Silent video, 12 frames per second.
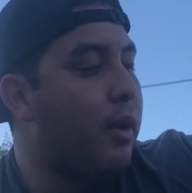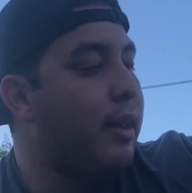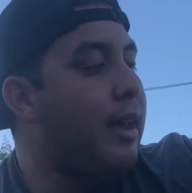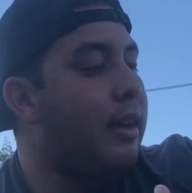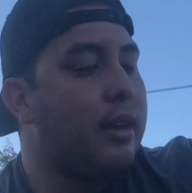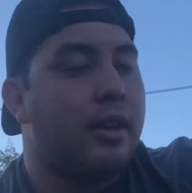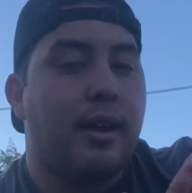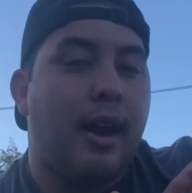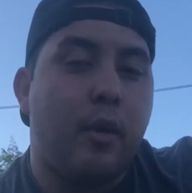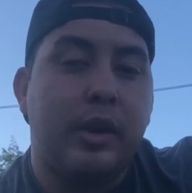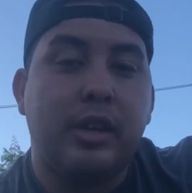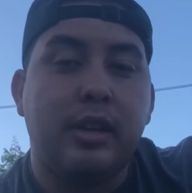again, I
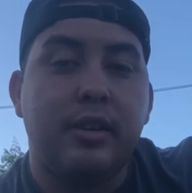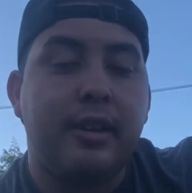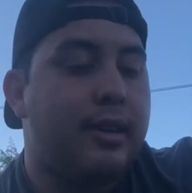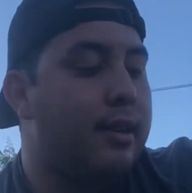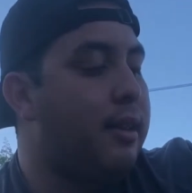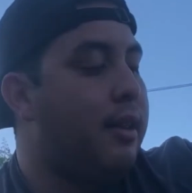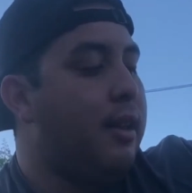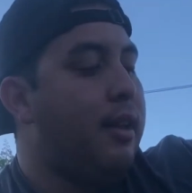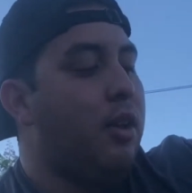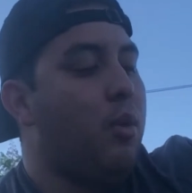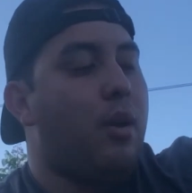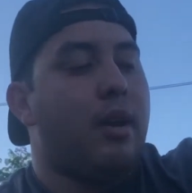already cleared it.
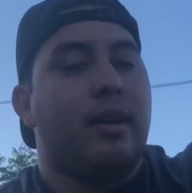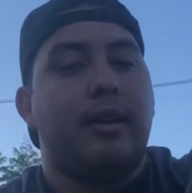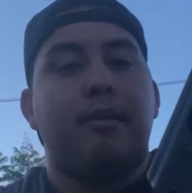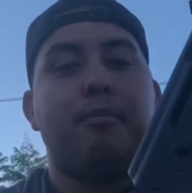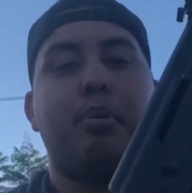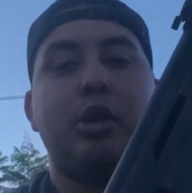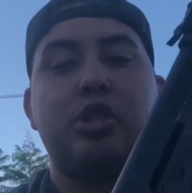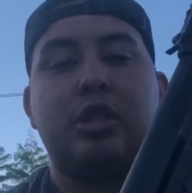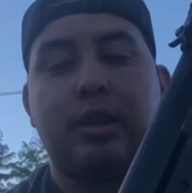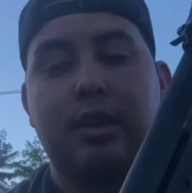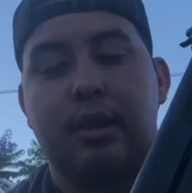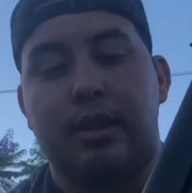You want to push
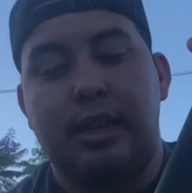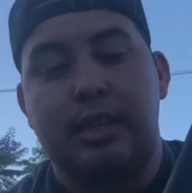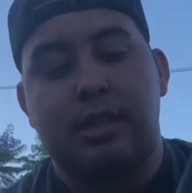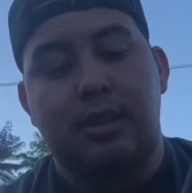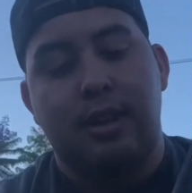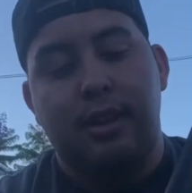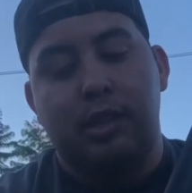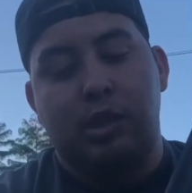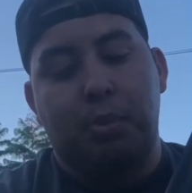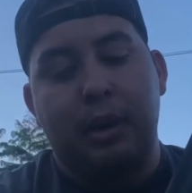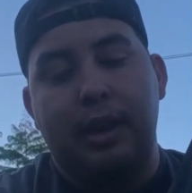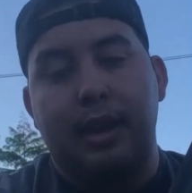this
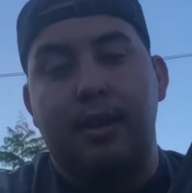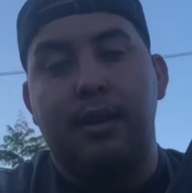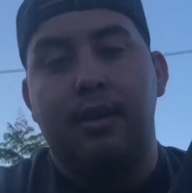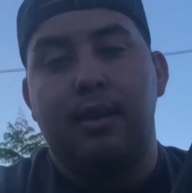spring in